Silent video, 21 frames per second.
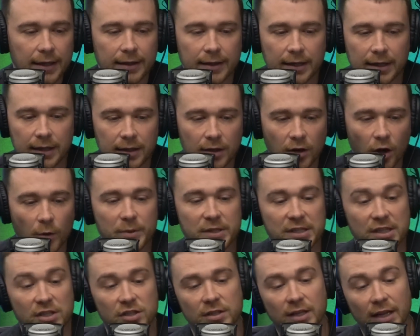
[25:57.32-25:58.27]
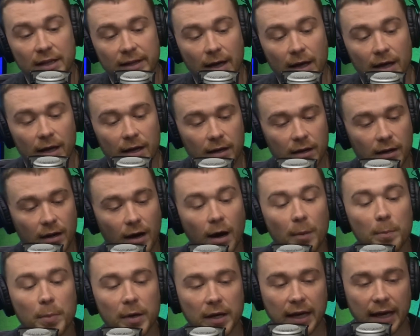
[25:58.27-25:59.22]
the opposition that they're
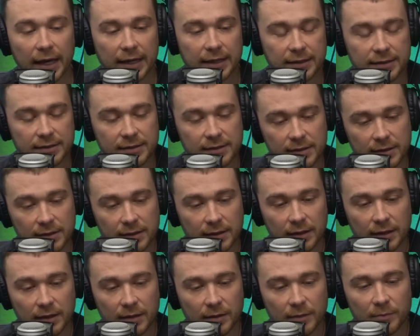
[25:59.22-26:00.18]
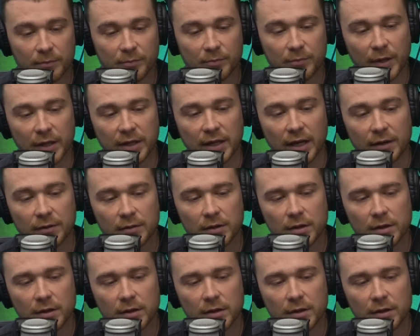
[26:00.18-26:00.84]
up against. But yeah,